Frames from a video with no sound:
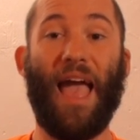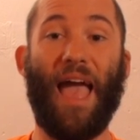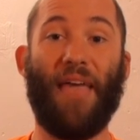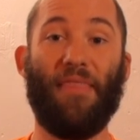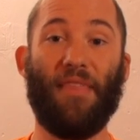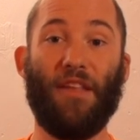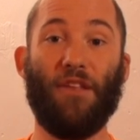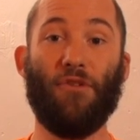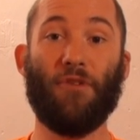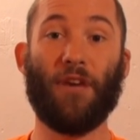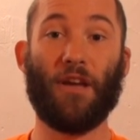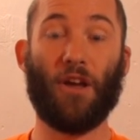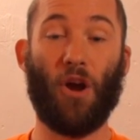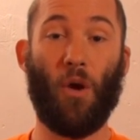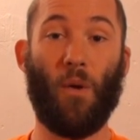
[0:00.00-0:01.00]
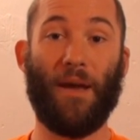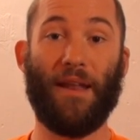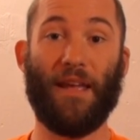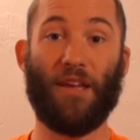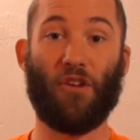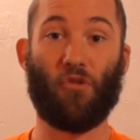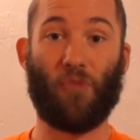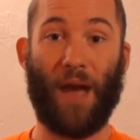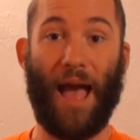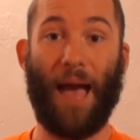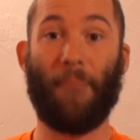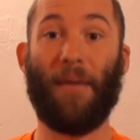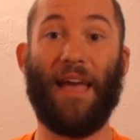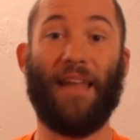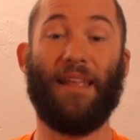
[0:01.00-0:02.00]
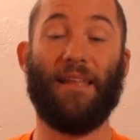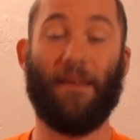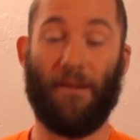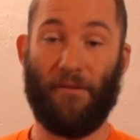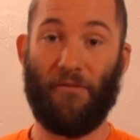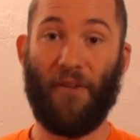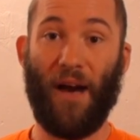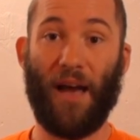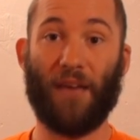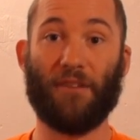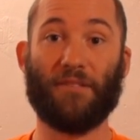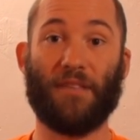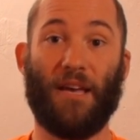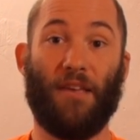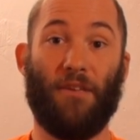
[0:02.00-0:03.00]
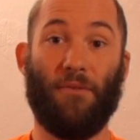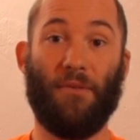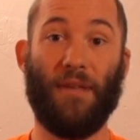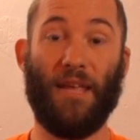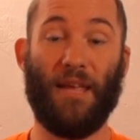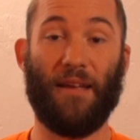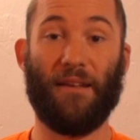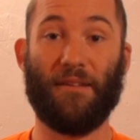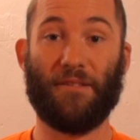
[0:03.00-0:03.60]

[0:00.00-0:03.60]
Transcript: and then you can go in and grab any files that you need.